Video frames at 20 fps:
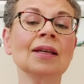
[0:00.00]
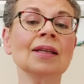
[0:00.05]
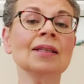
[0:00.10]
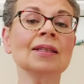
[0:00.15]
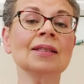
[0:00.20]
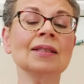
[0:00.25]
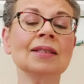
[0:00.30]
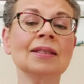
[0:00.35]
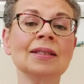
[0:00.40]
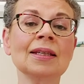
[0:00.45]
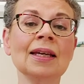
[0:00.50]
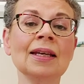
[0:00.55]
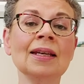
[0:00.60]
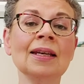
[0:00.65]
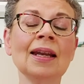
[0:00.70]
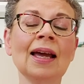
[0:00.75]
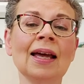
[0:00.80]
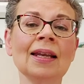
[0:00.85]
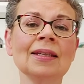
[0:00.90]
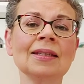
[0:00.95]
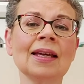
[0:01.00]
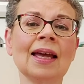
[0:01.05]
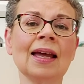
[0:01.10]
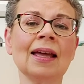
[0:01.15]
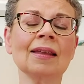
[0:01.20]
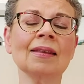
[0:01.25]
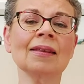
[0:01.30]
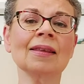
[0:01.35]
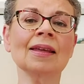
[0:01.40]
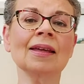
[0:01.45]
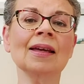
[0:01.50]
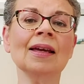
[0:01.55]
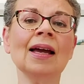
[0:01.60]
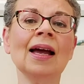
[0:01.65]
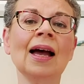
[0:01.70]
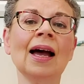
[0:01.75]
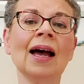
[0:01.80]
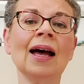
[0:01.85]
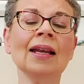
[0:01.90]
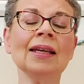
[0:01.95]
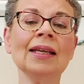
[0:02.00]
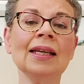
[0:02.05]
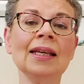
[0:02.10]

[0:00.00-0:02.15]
sin and death, and he